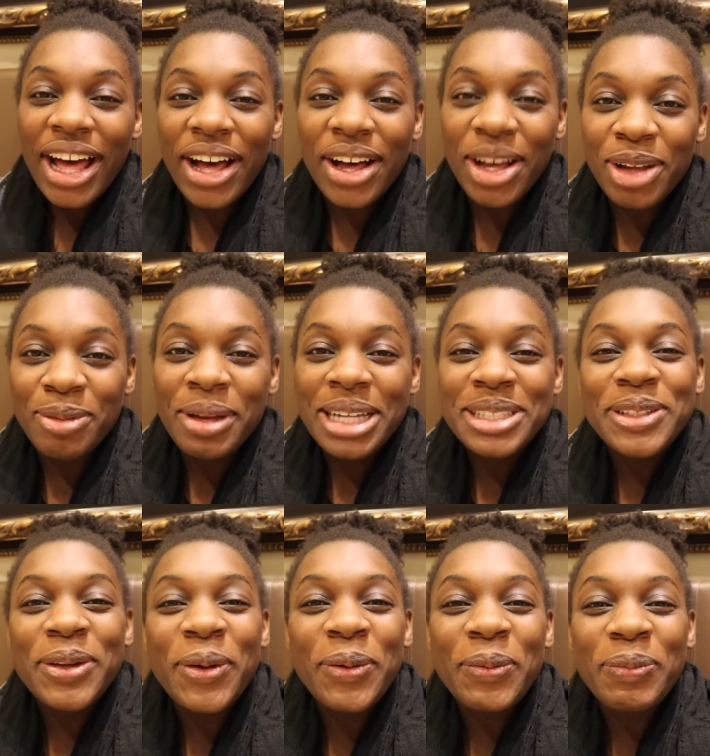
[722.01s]
Um,
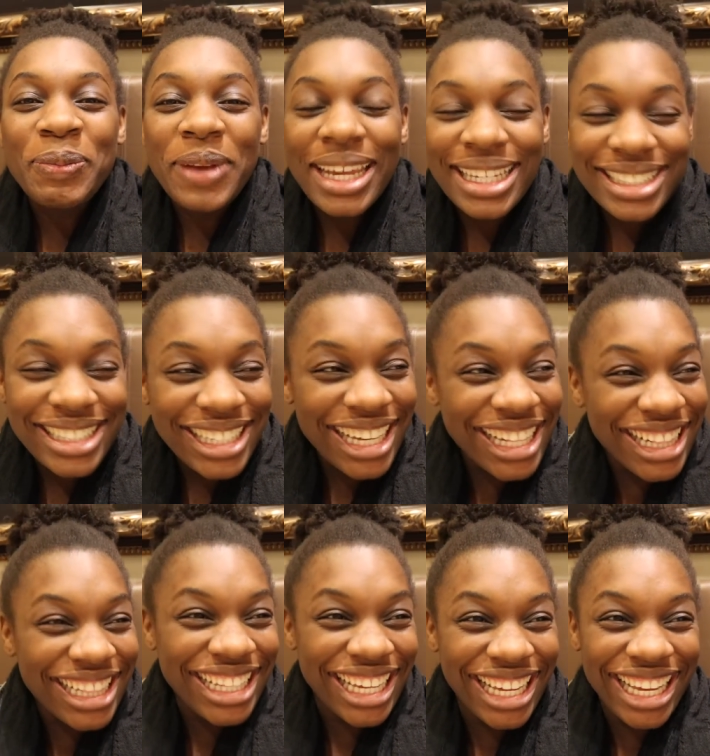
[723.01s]
so basically,